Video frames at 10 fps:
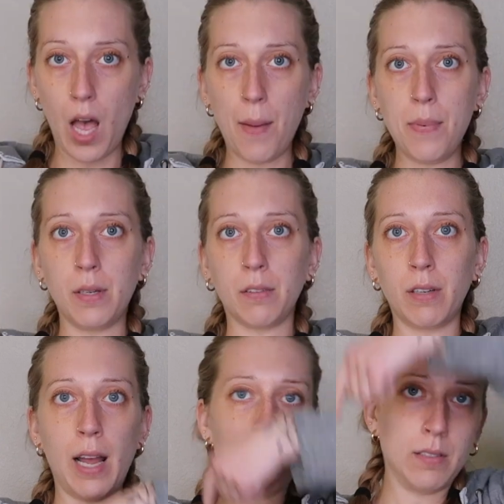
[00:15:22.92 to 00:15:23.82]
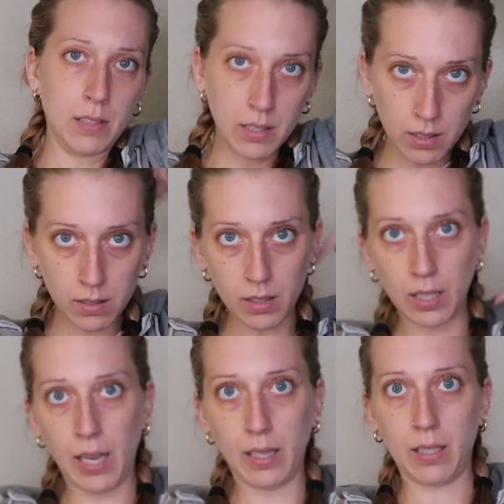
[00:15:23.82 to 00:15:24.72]
up and around the
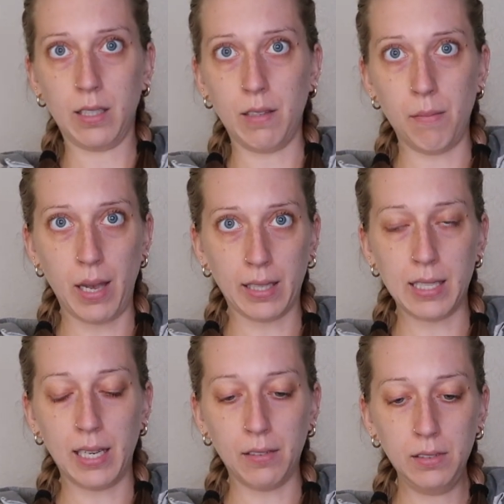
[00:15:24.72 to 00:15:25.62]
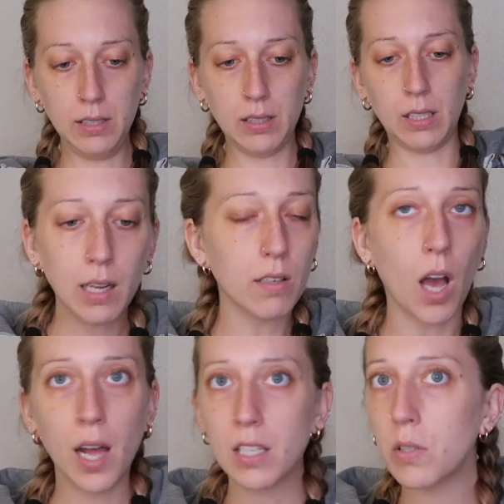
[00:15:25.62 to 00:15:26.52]
neck and back down.
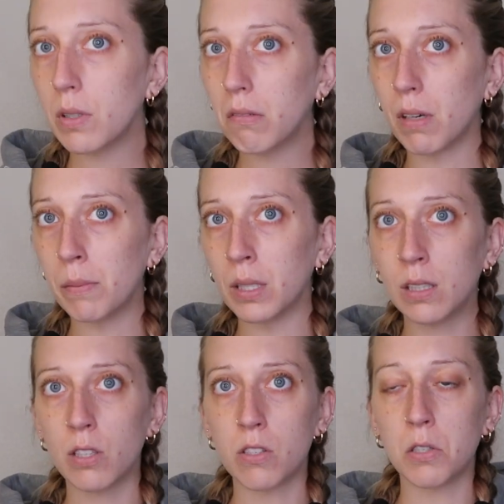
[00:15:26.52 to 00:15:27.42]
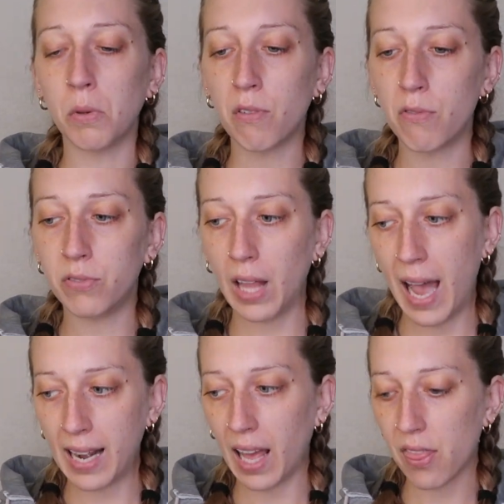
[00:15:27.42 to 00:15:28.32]
Not doing ribbing, just doing
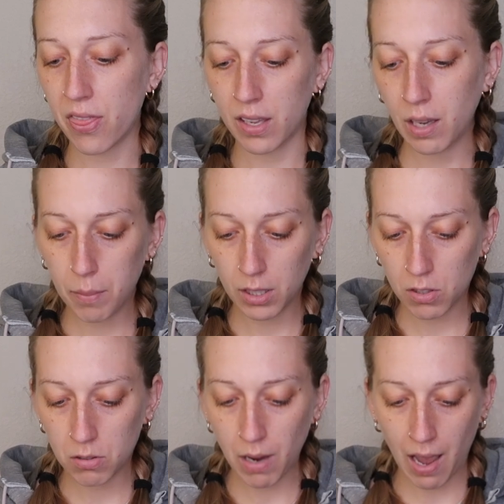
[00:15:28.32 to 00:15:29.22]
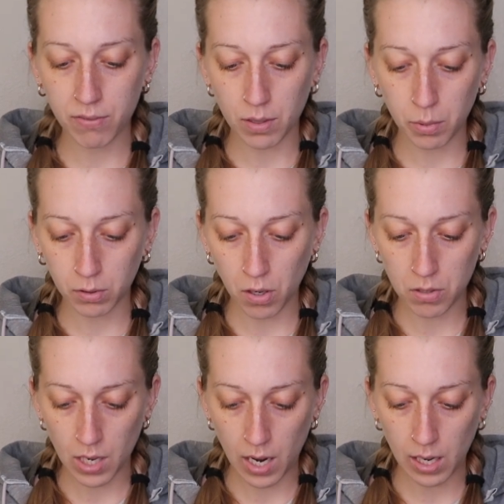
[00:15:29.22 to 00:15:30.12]
flat. I think I'm gonna do half double
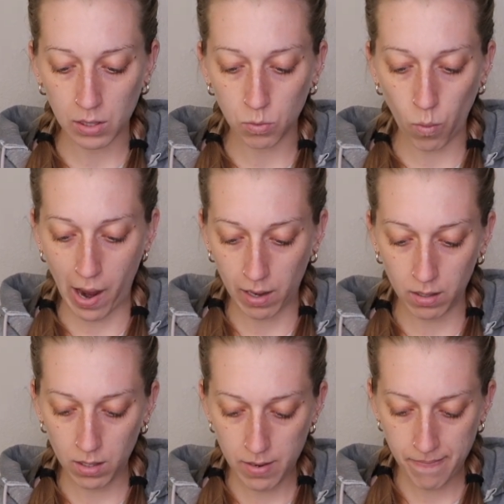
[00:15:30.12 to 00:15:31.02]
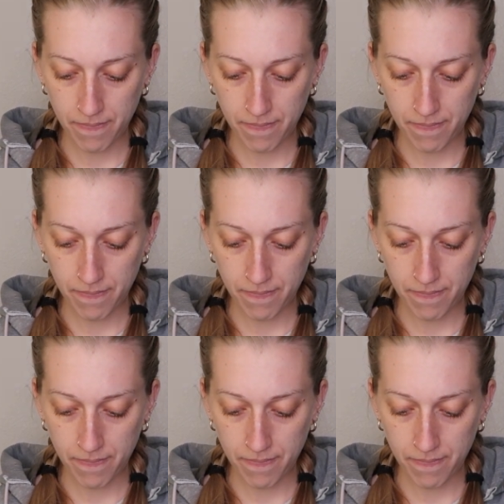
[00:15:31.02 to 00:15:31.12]
crochet as well.